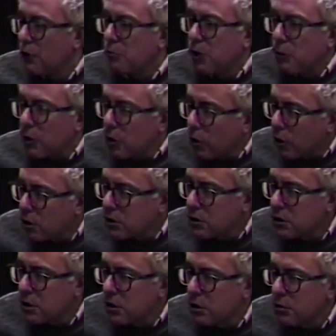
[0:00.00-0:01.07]
But we
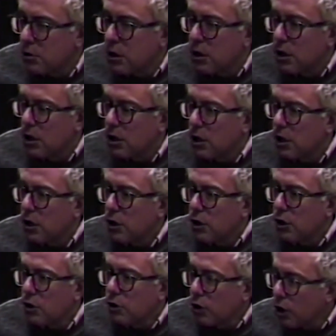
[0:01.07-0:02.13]
also
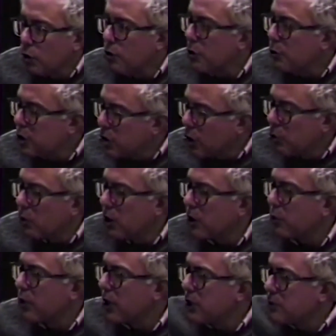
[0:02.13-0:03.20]
know that we don't want
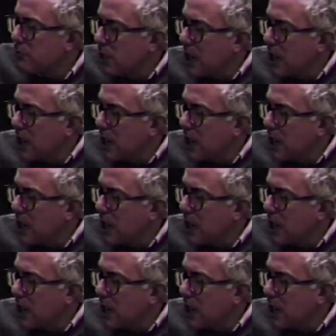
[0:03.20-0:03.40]
to raise